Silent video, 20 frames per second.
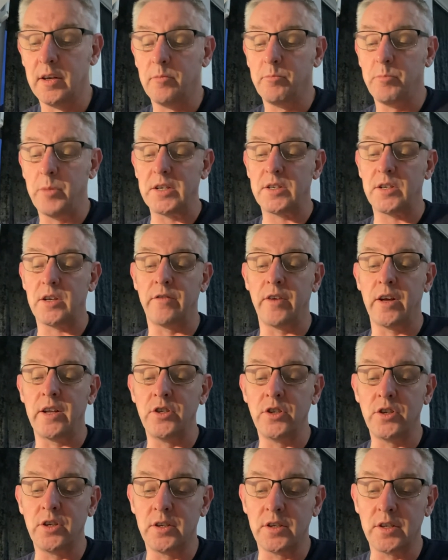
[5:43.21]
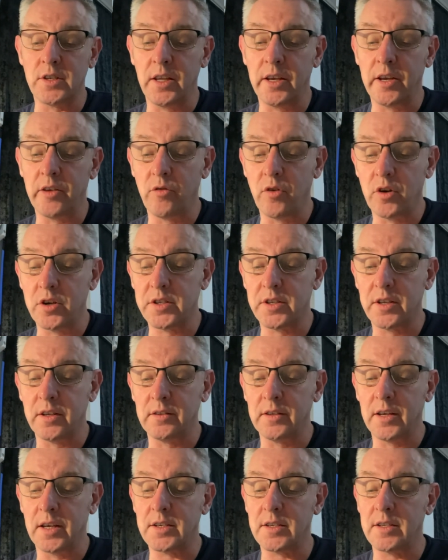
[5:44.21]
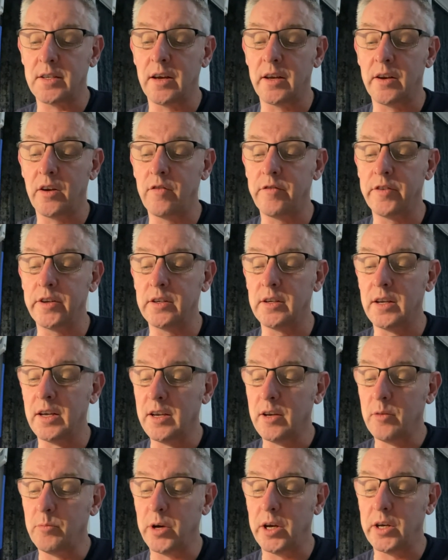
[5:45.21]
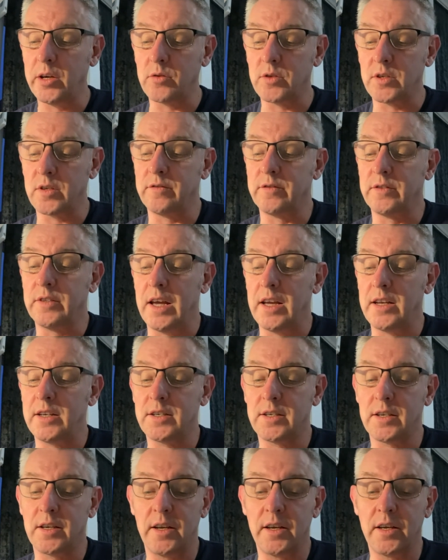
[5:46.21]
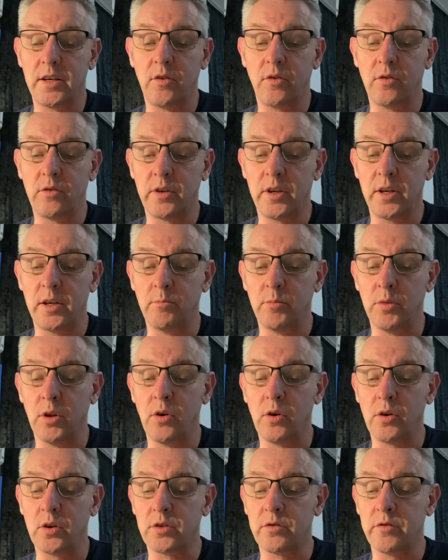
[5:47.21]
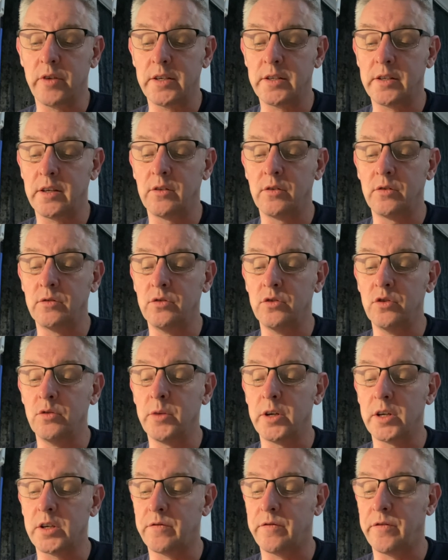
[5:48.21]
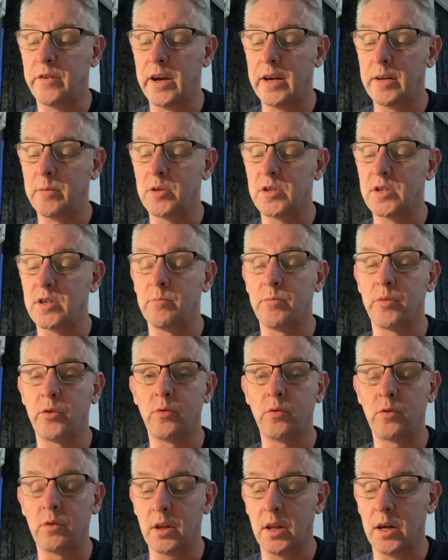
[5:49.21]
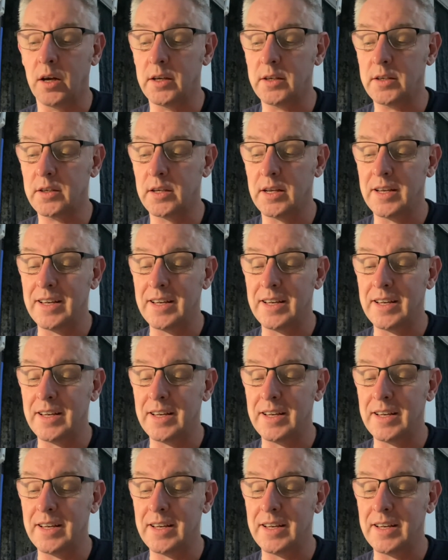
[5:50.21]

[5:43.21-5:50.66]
Bits of engines lay rusting next to an oven, piles of dense grey concrete blocks rested on numerous fragments of broken glass,